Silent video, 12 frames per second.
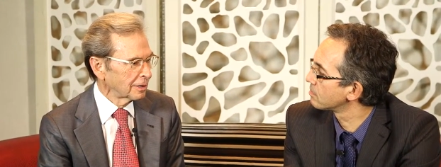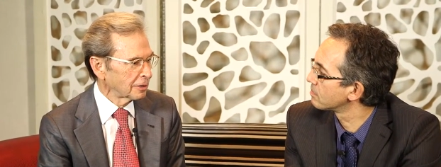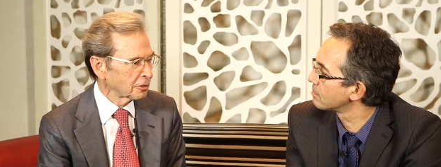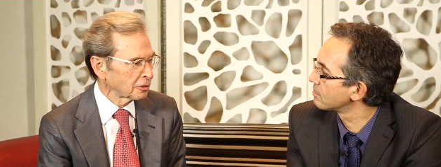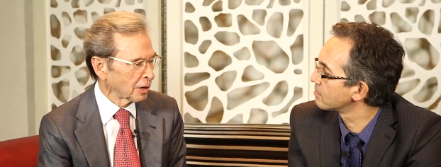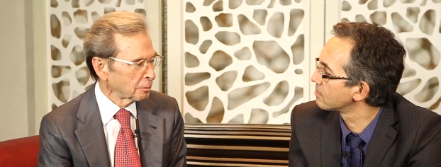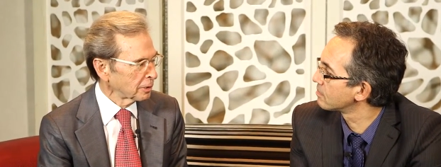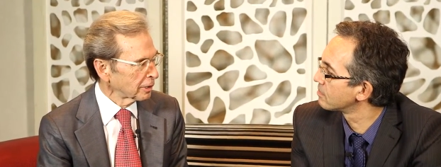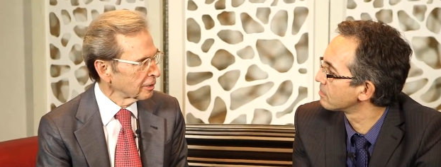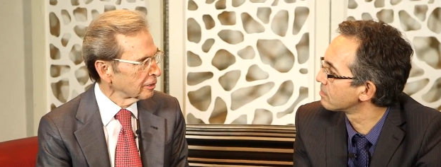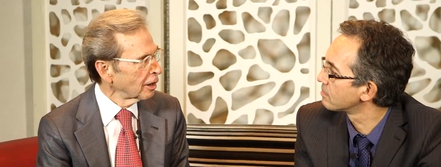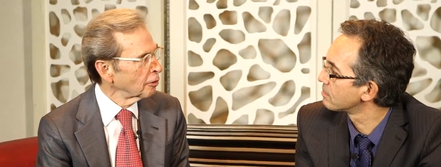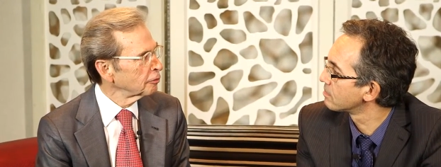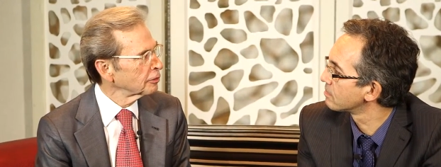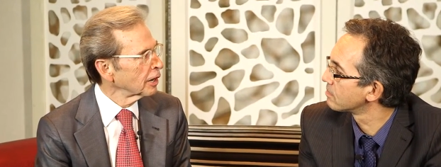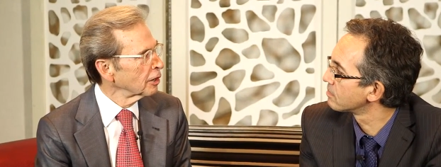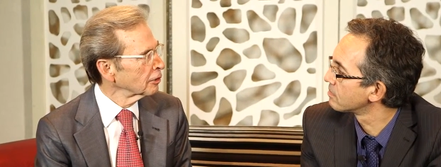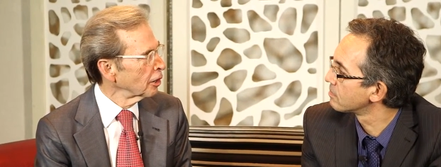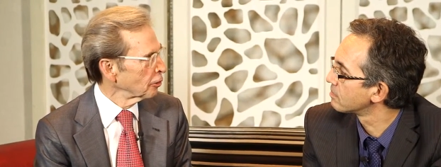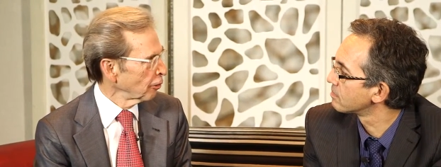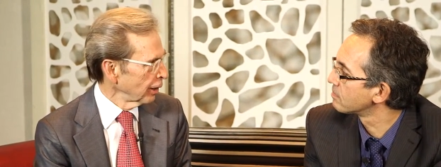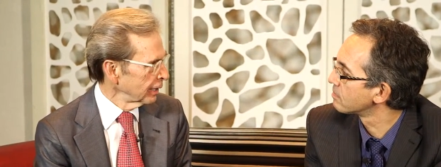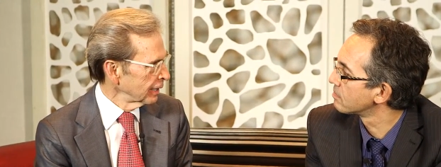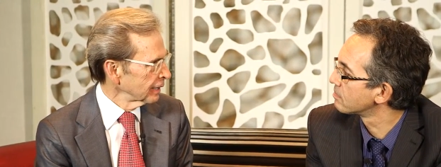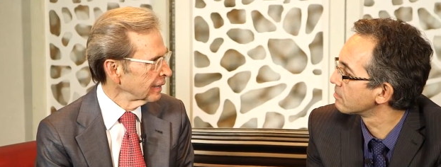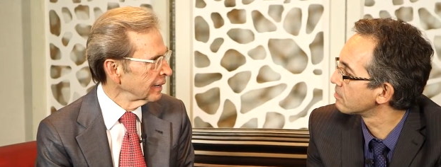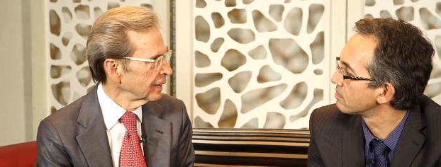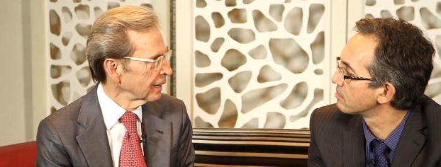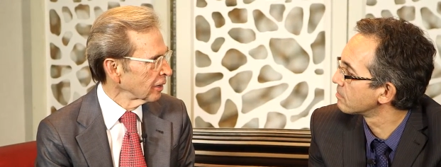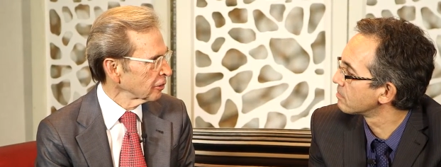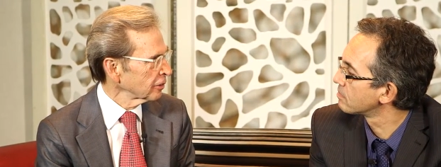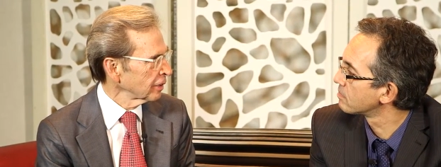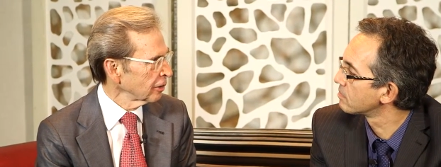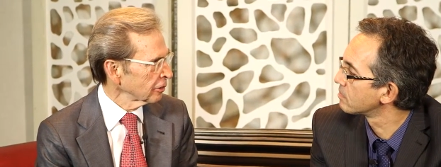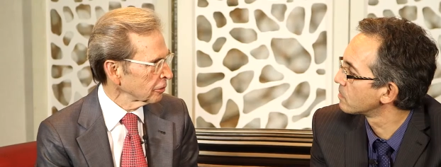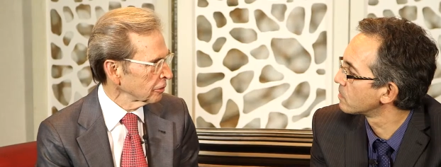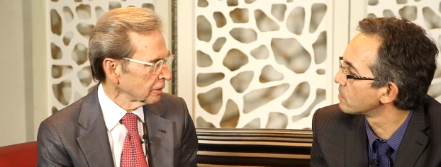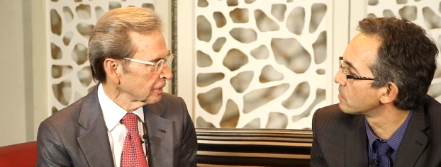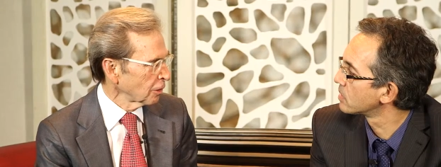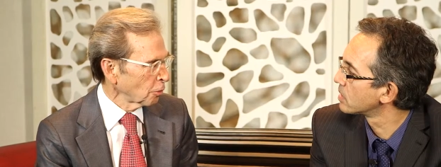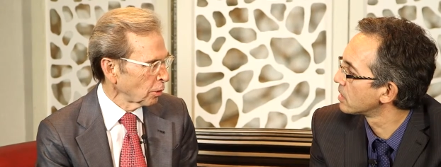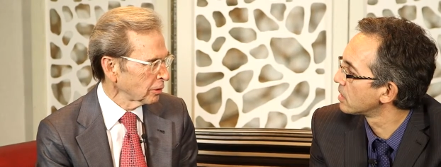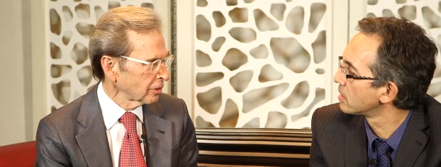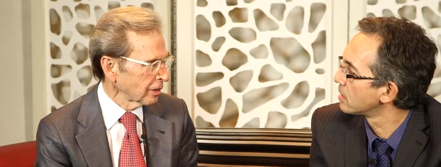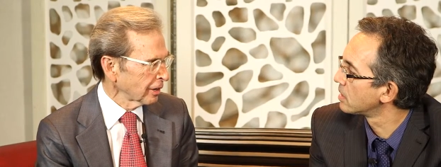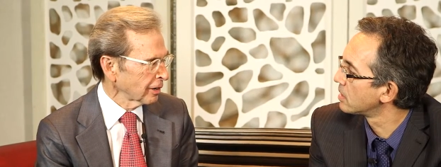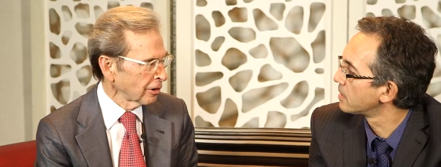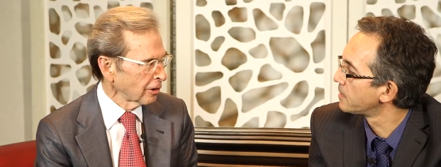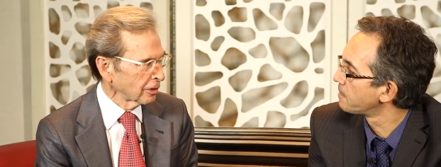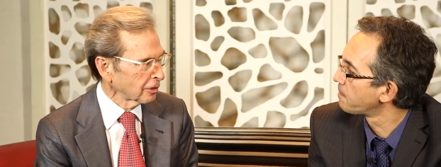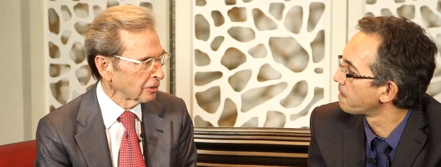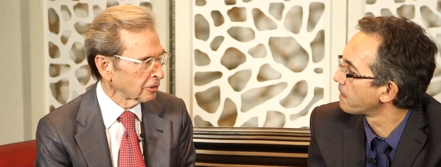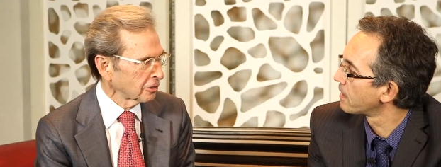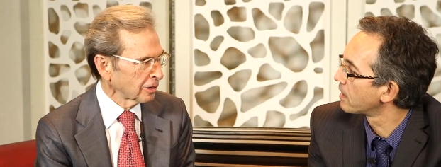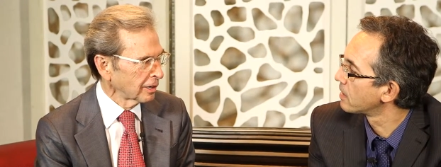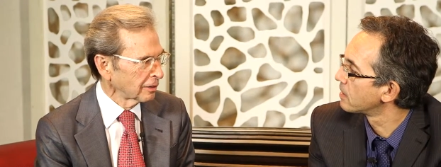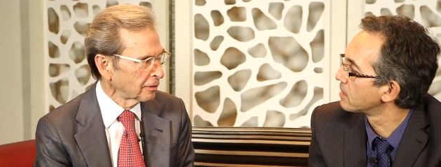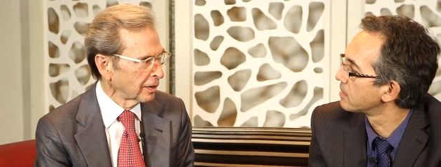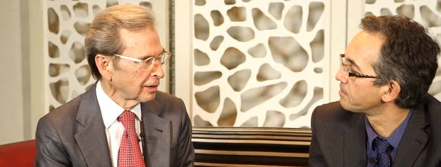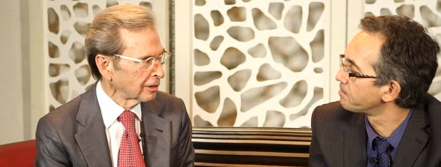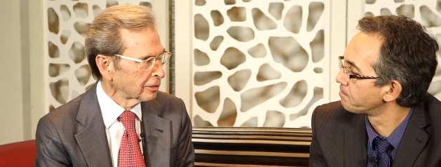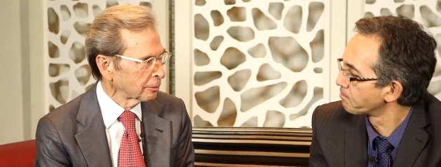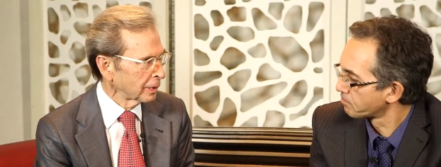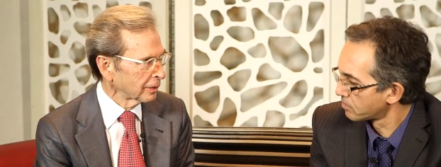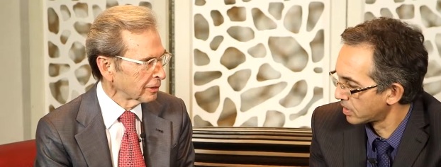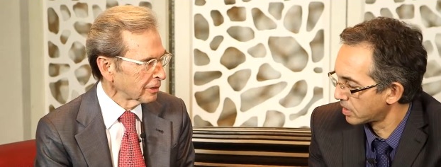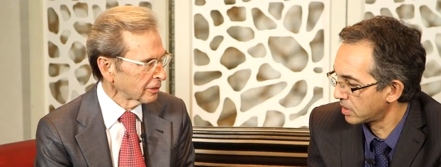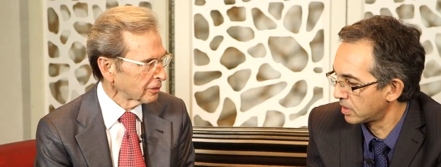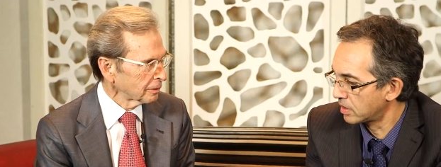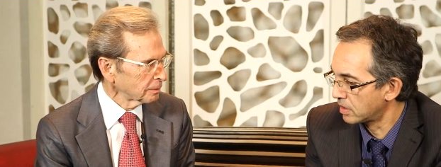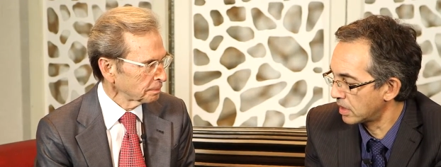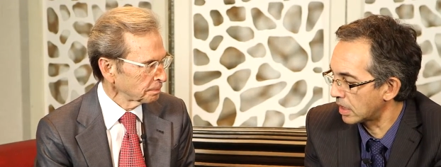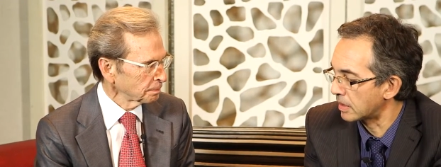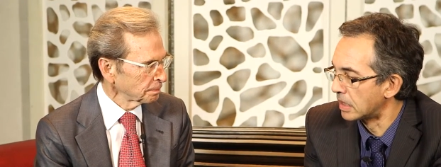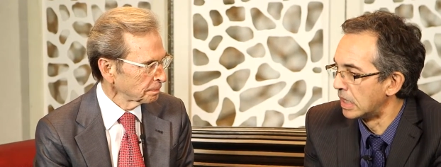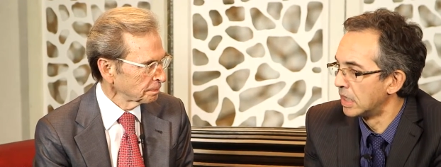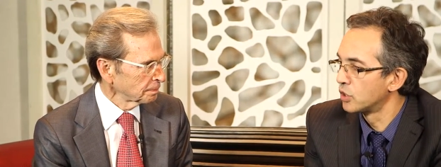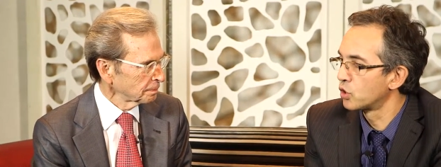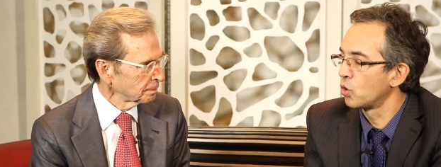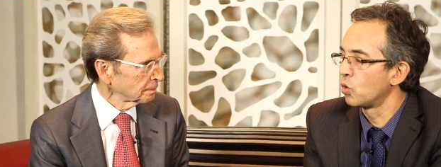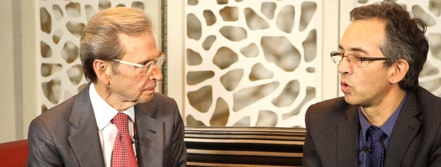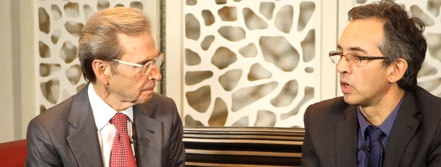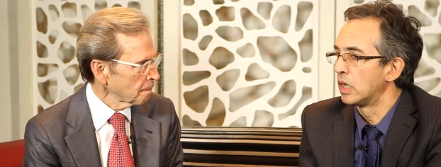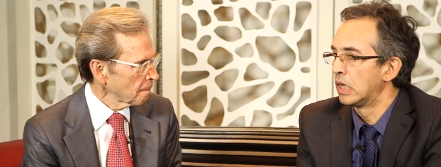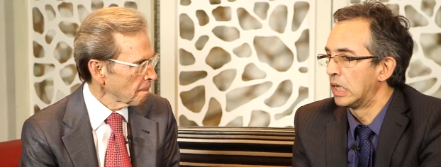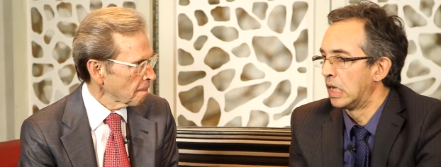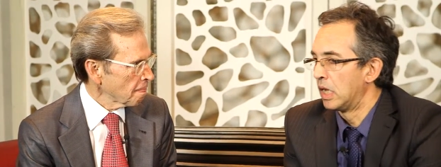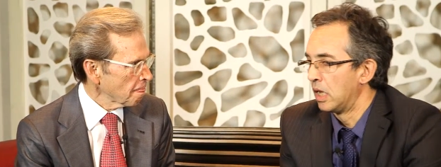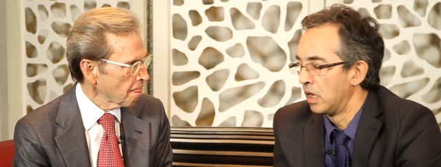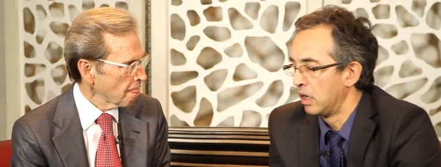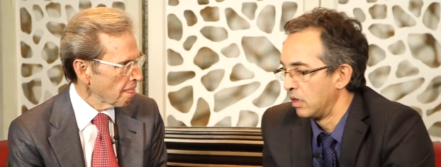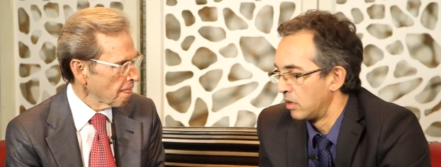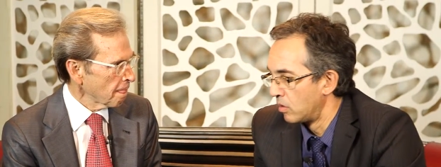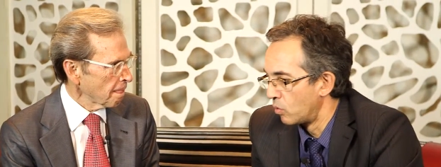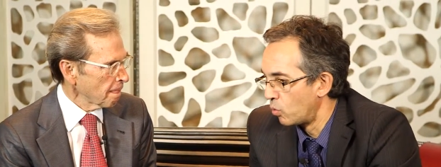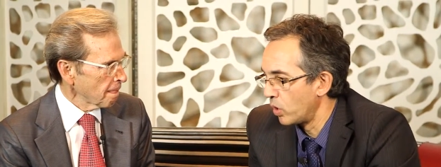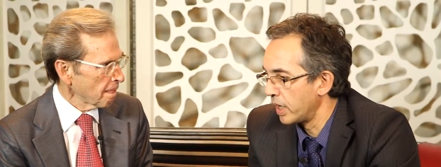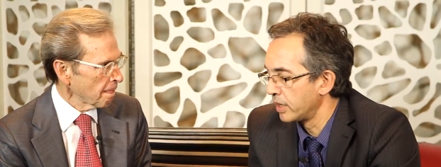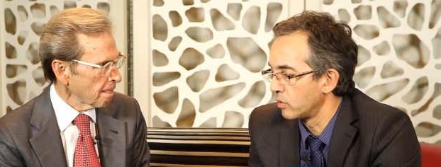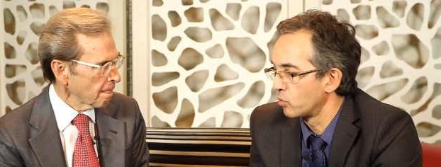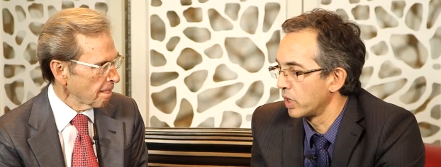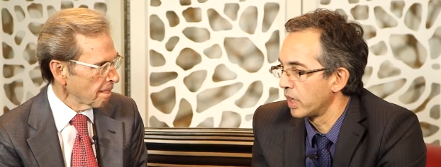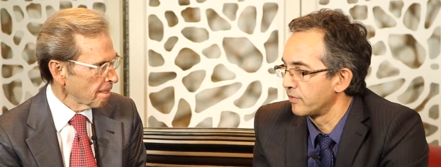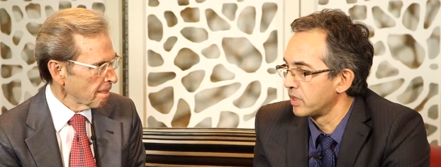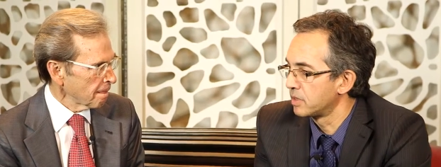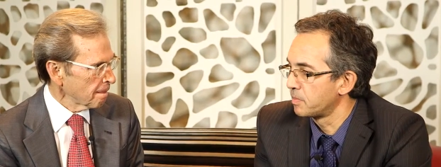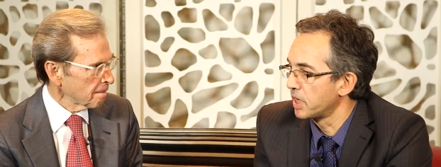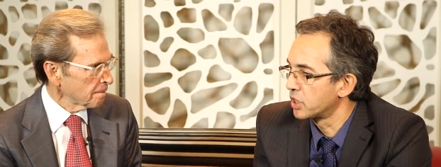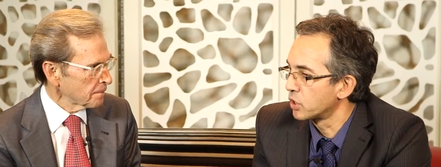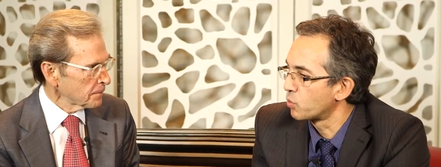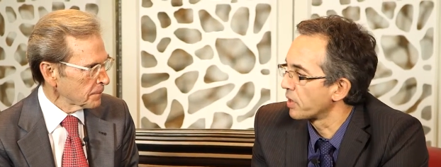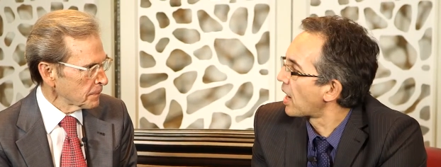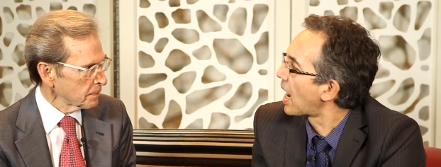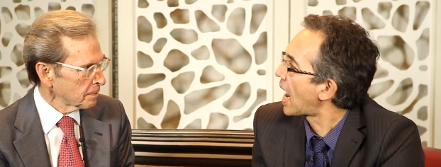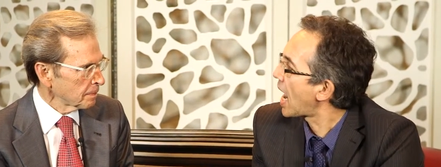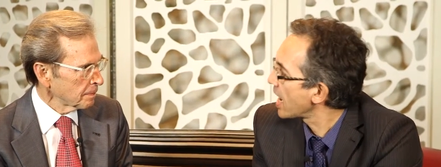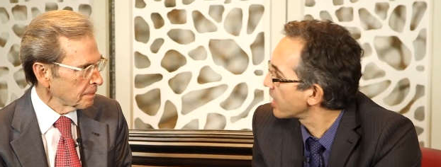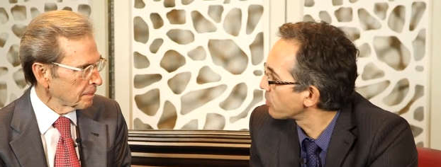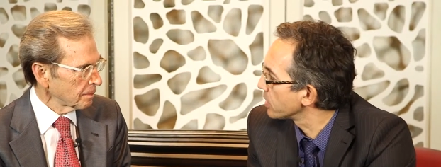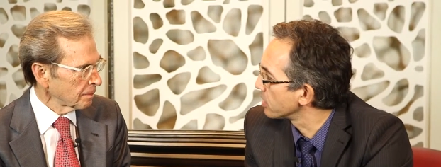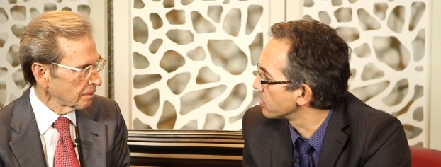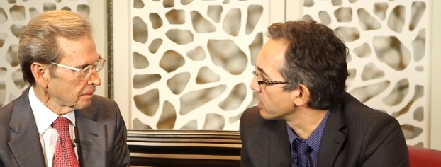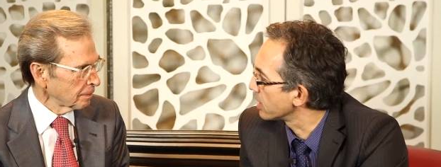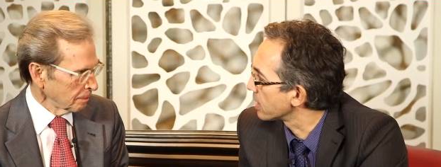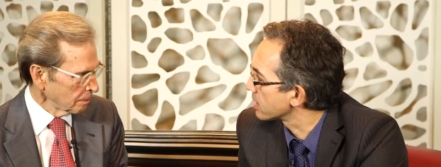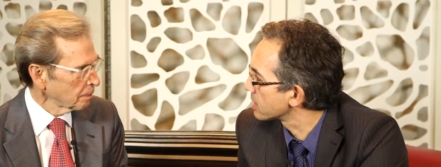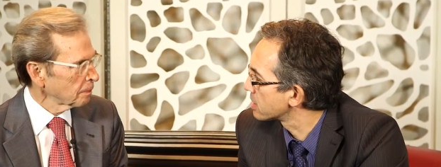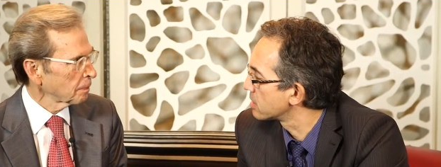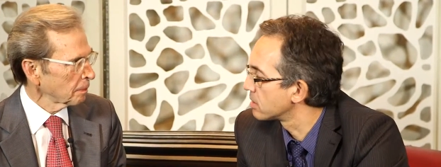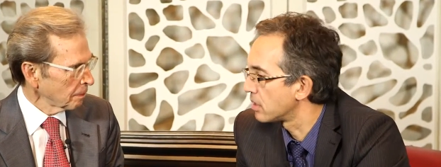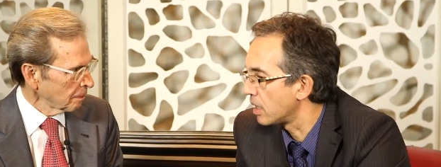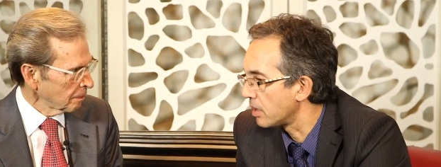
Speaker 1: subject, low flow, low gradient AS. Tell us, what's our current state of knowledge about this?
Speaker 2: Yeah, so when we have these patients with high gradient AS,